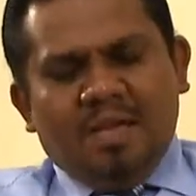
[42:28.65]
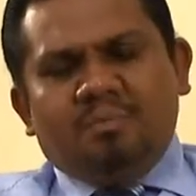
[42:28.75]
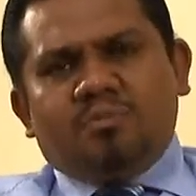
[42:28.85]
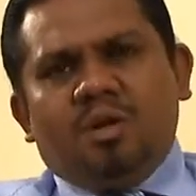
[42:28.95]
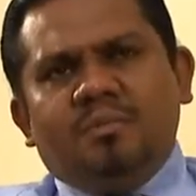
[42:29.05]

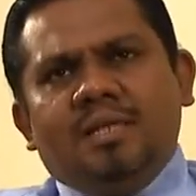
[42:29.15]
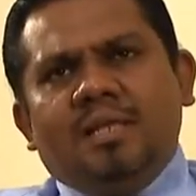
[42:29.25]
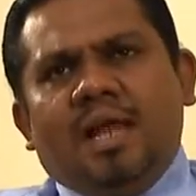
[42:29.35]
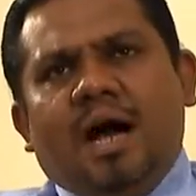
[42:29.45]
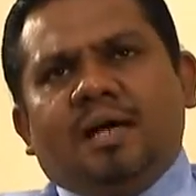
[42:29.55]
Probably the
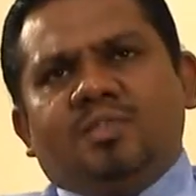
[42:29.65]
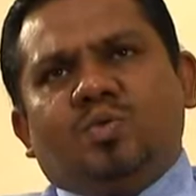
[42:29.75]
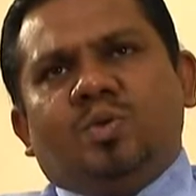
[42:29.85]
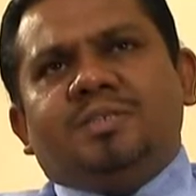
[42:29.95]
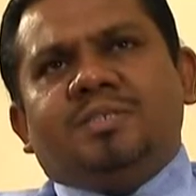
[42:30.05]
last
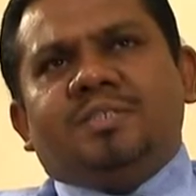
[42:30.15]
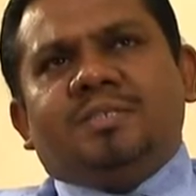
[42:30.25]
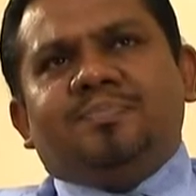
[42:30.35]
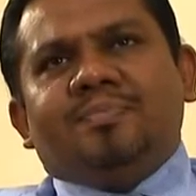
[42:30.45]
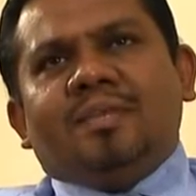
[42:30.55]

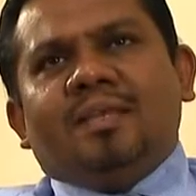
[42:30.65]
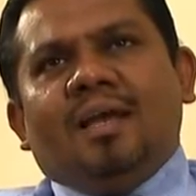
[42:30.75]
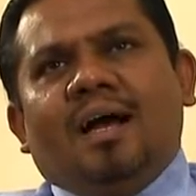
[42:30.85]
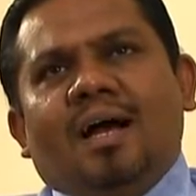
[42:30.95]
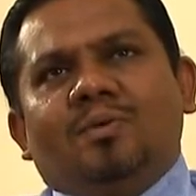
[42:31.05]
question
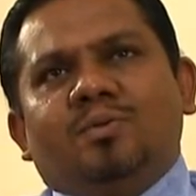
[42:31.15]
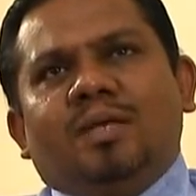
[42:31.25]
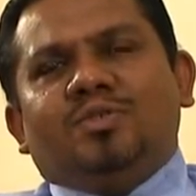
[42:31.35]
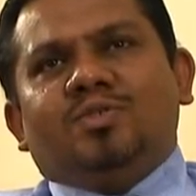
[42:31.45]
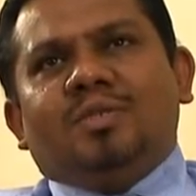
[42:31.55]
I would
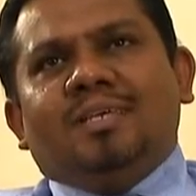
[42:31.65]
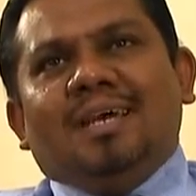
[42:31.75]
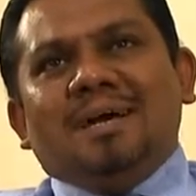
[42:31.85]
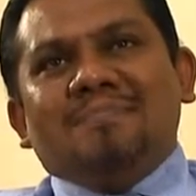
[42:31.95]
actually